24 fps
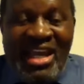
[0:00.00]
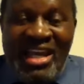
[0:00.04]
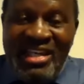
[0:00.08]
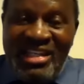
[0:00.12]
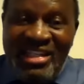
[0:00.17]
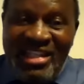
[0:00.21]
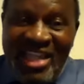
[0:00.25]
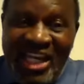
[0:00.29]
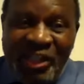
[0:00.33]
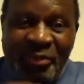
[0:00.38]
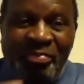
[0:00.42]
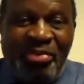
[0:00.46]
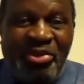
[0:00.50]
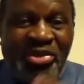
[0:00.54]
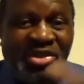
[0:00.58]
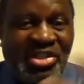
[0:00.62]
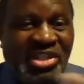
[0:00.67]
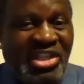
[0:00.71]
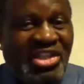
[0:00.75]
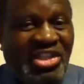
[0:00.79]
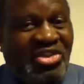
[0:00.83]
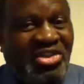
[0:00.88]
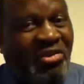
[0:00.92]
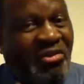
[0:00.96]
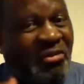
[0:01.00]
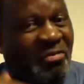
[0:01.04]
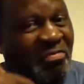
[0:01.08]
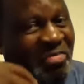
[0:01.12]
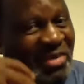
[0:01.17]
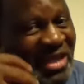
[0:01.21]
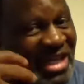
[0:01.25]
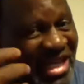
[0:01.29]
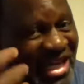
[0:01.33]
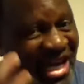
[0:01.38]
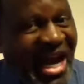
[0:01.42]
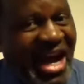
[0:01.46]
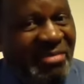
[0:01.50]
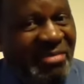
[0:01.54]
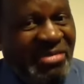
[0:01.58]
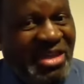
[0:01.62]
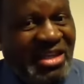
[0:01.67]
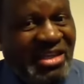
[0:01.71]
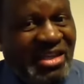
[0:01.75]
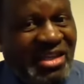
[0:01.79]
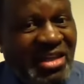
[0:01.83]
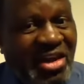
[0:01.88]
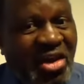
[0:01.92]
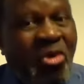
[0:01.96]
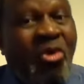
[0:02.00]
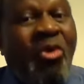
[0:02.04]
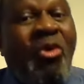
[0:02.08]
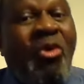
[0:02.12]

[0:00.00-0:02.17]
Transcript: And that process of becoming